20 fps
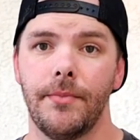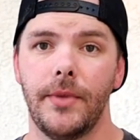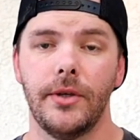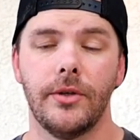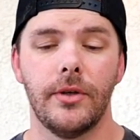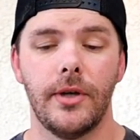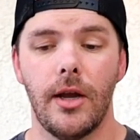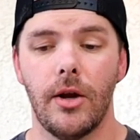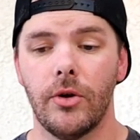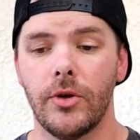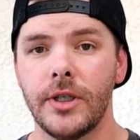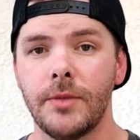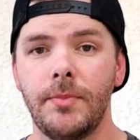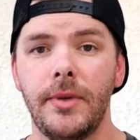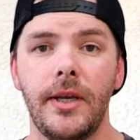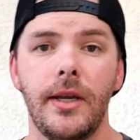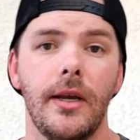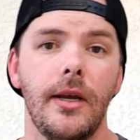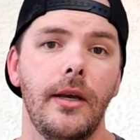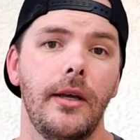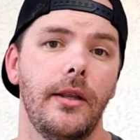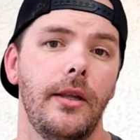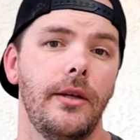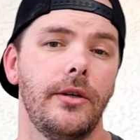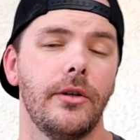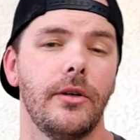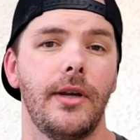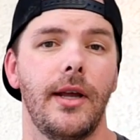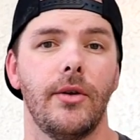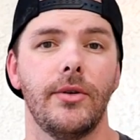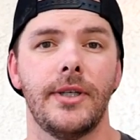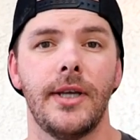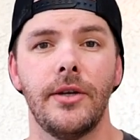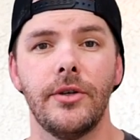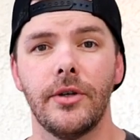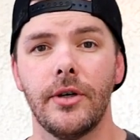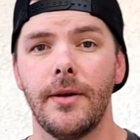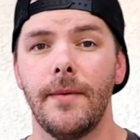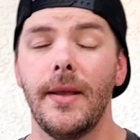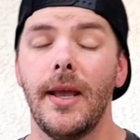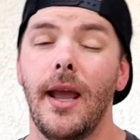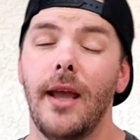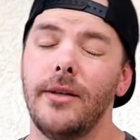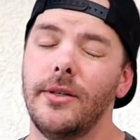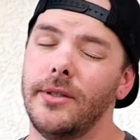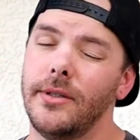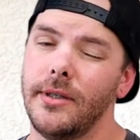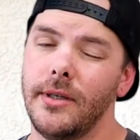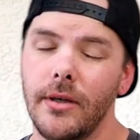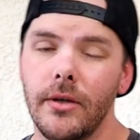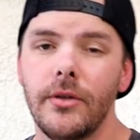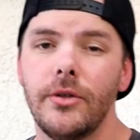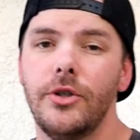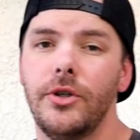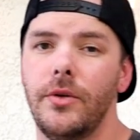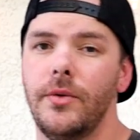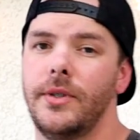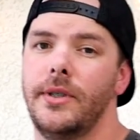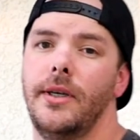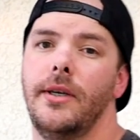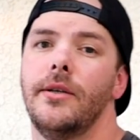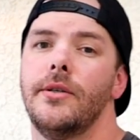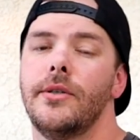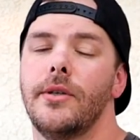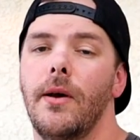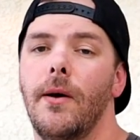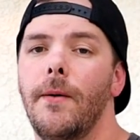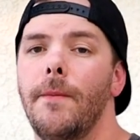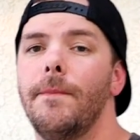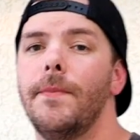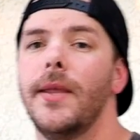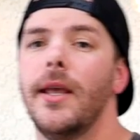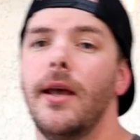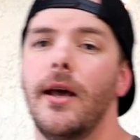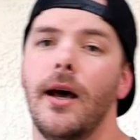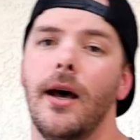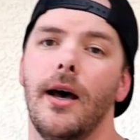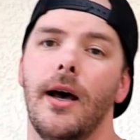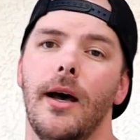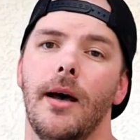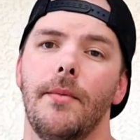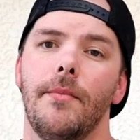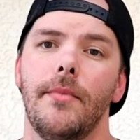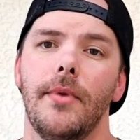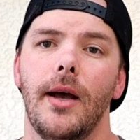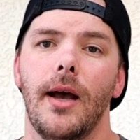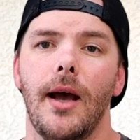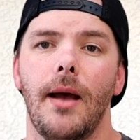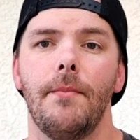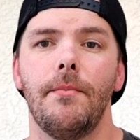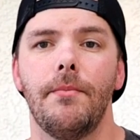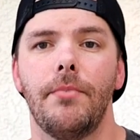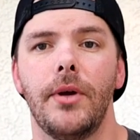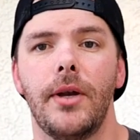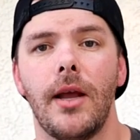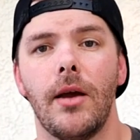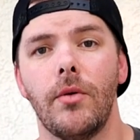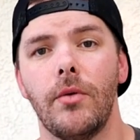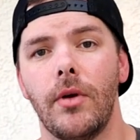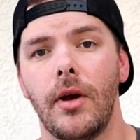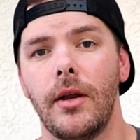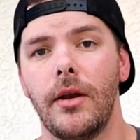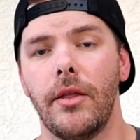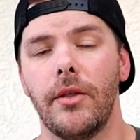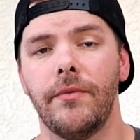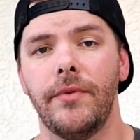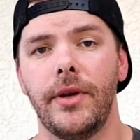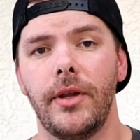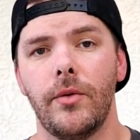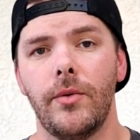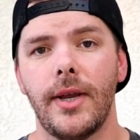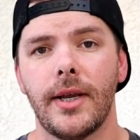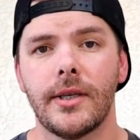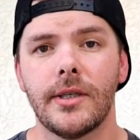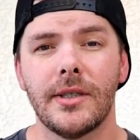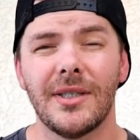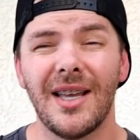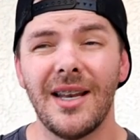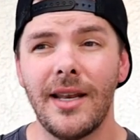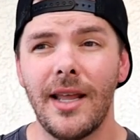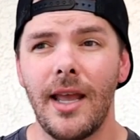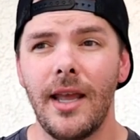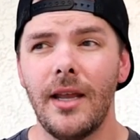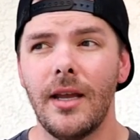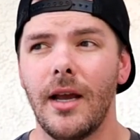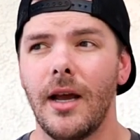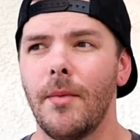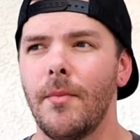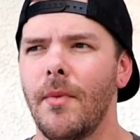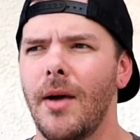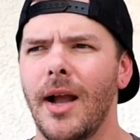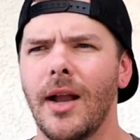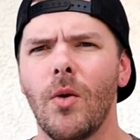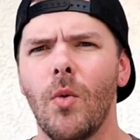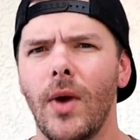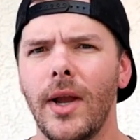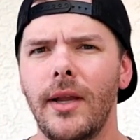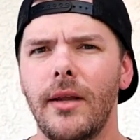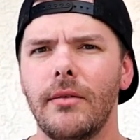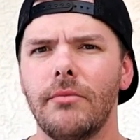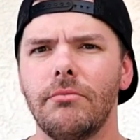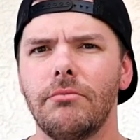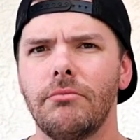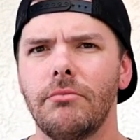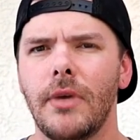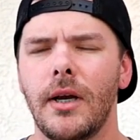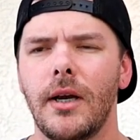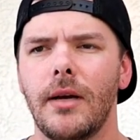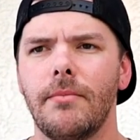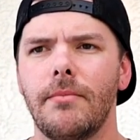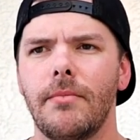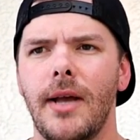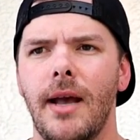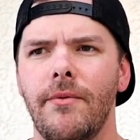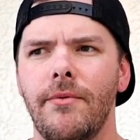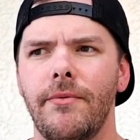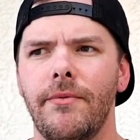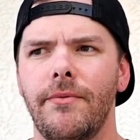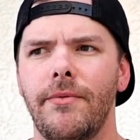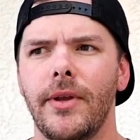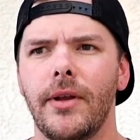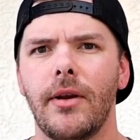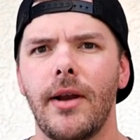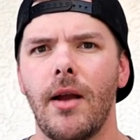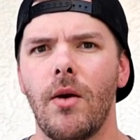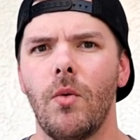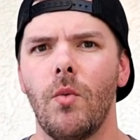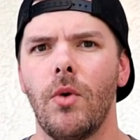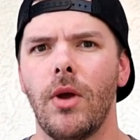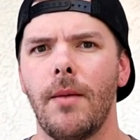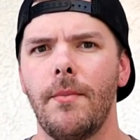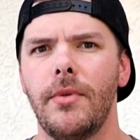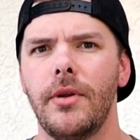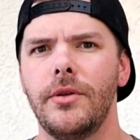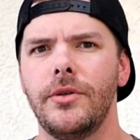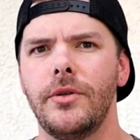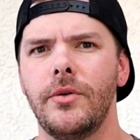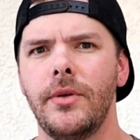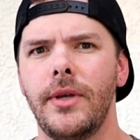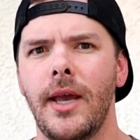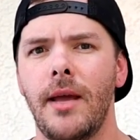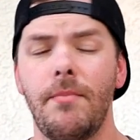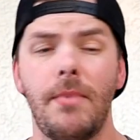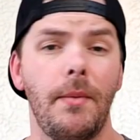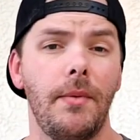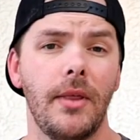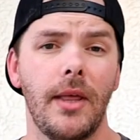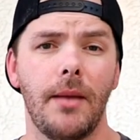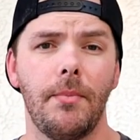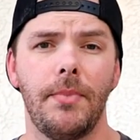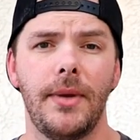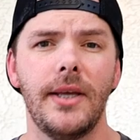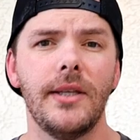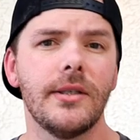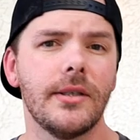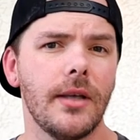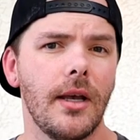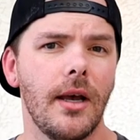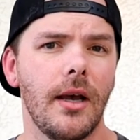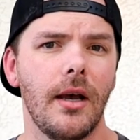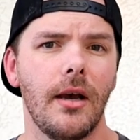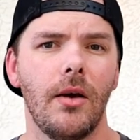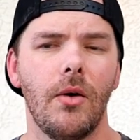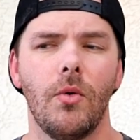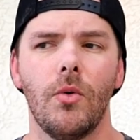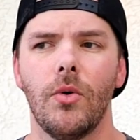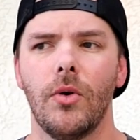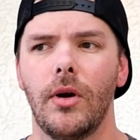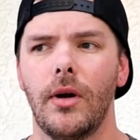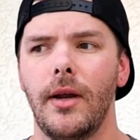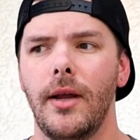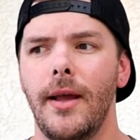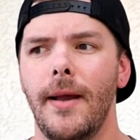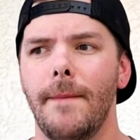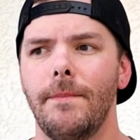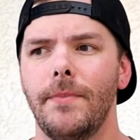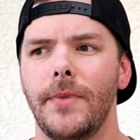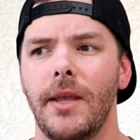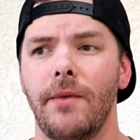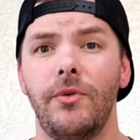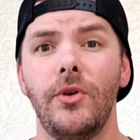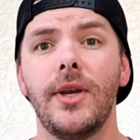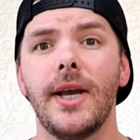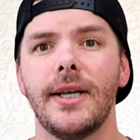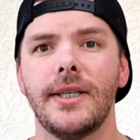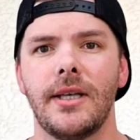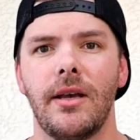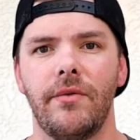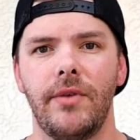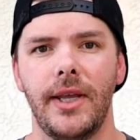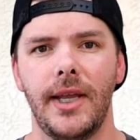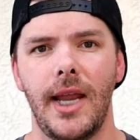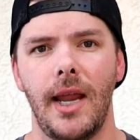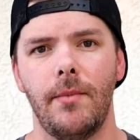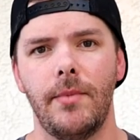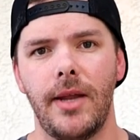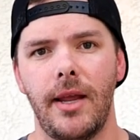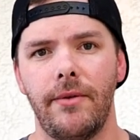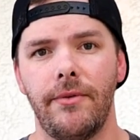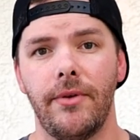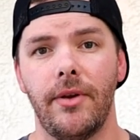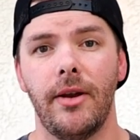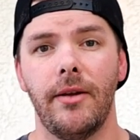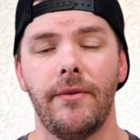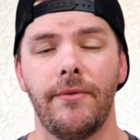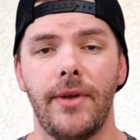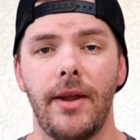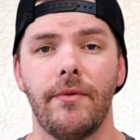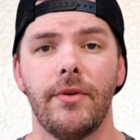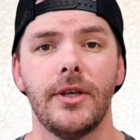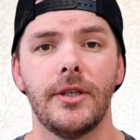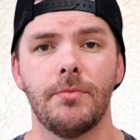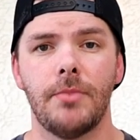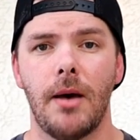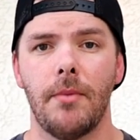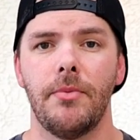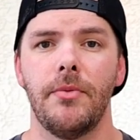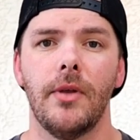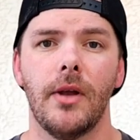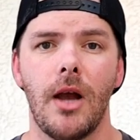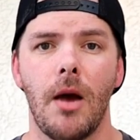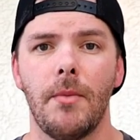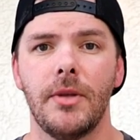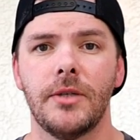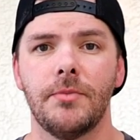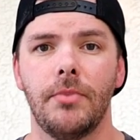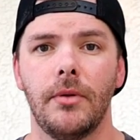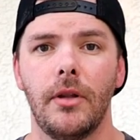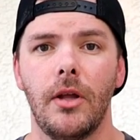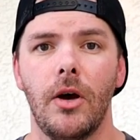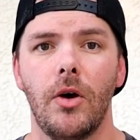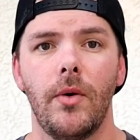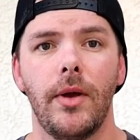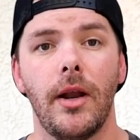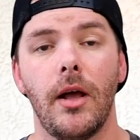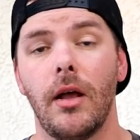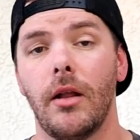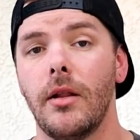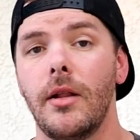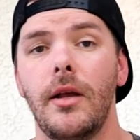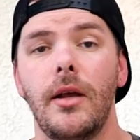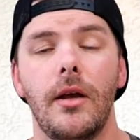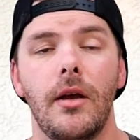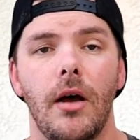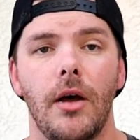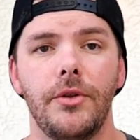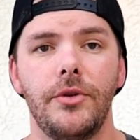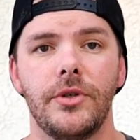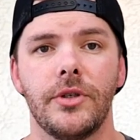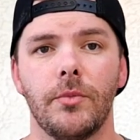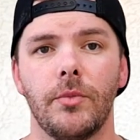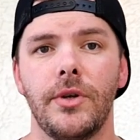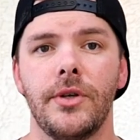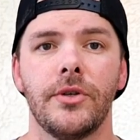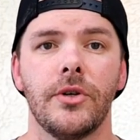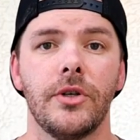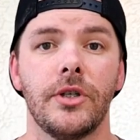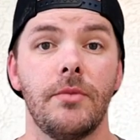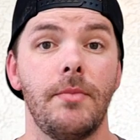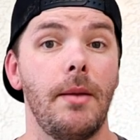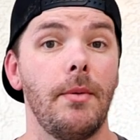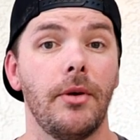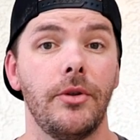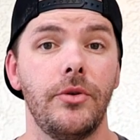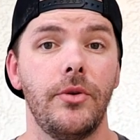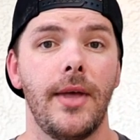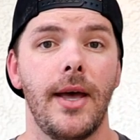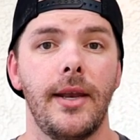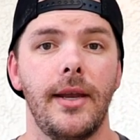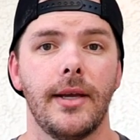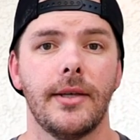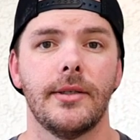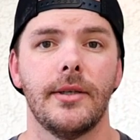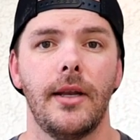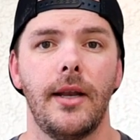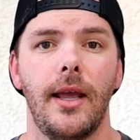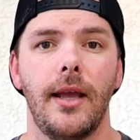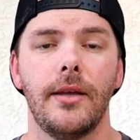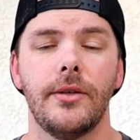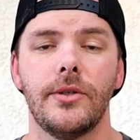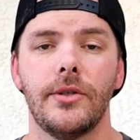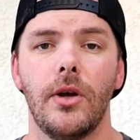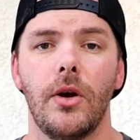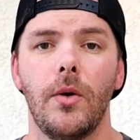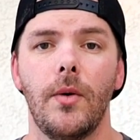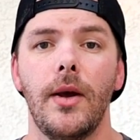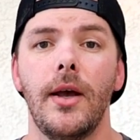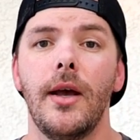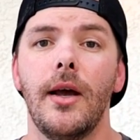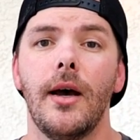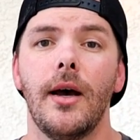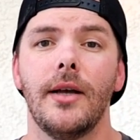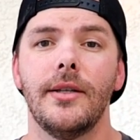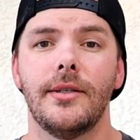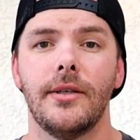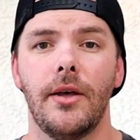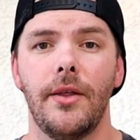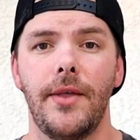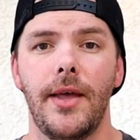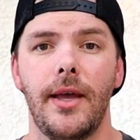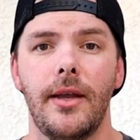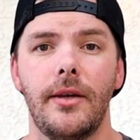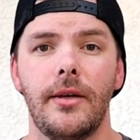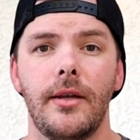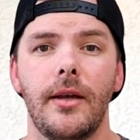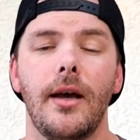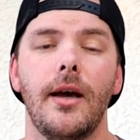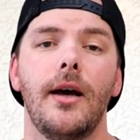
They turned out crispy, they turned out tender, and still juicy. So I'm putting out another video next Sunday. I quite haven't figured out what I'm going to do yet. Maybe like pizza, or if you guys have any game day favorites, pop in the comments below and I'll do some research and maybe I'll do that next Sunday. So until then,